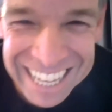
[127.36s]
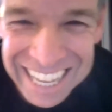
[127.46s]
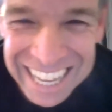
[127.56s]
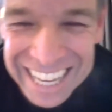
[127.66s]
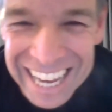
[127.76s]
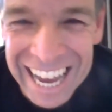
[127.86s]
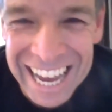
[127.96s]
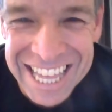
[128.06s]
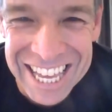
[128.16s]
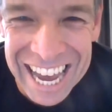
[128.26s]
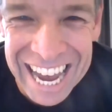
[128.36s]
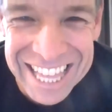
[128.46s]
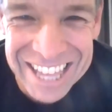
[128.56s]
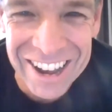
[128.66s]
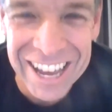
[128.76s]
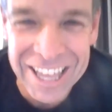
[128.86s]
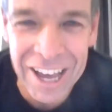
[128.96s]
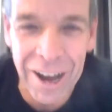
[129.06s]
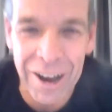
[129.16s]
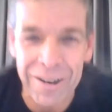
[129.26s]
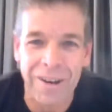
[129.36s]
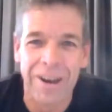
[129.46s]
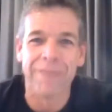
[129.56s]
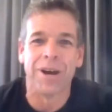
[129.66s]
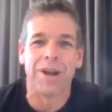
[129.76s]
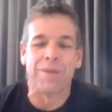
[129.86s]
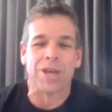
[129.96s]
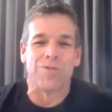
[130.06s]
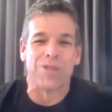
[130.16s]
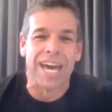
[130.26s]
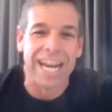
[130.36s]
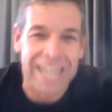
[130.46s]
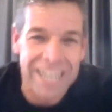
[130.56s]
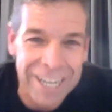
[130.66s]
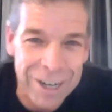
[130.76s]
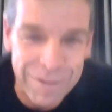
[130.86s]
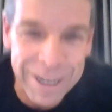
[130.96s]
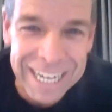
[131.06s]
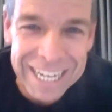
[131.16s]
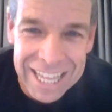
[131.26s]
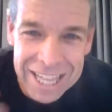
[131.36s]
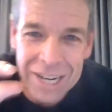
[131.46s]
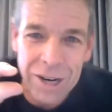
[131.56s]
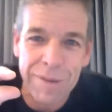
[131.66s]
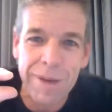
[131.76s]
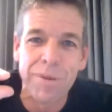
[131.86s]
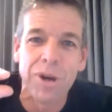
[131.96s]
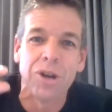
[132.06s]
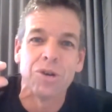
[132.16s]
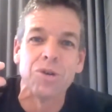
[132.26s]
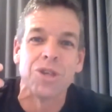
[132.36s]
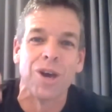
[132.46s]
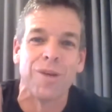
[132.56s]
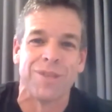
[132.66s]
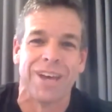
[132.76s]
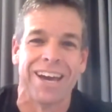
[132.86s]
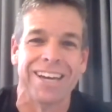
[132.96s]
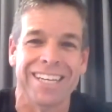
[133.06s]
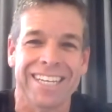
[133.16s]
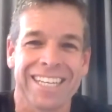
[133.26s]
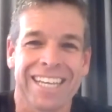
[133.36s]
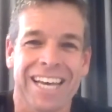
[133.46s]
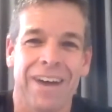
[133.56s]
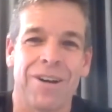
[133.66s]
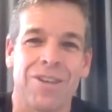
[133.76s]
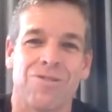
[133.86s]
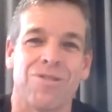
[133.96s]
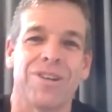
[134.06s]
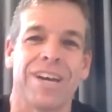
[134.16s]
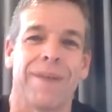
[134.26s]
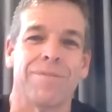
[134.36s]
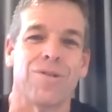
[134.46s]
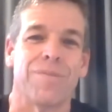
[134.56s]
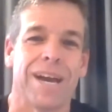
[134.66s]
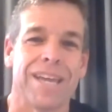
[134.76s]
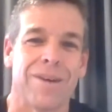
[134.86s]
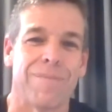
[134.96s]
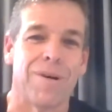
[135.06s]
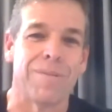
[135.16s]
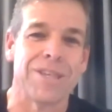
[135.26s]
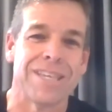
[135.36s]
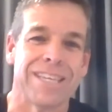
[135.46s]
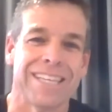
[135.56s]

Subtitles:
Yeah, it's in your head tonight, so I am going to mess with your head a little bit, just a little bit, but on good terms, eh? I won't screw you up too much, I promise.